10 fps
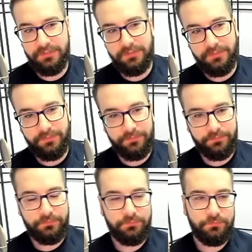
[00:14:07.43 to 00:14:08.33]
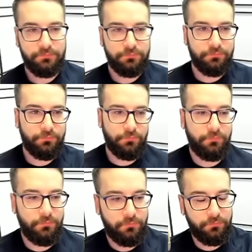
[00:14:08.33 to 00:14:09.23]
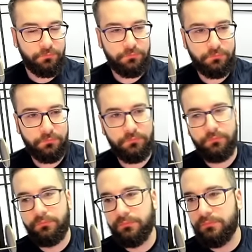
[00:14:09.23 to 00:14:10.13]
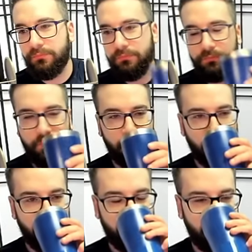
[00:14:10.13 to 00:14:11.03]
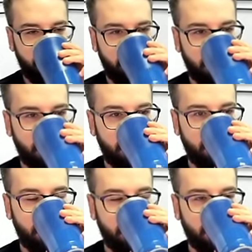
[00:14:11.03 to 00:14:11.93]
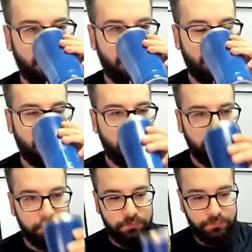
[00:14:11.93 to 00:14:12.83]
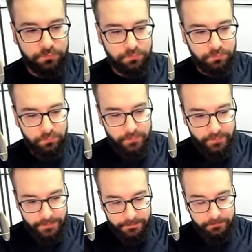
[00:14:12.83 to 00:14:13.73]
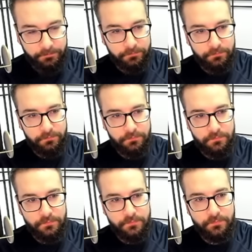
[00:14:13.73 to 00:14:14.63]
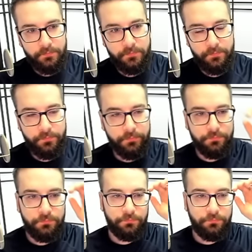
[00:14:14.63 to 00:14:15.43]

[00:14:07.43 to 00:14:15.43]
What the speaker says: No words are spoken by the person on screen.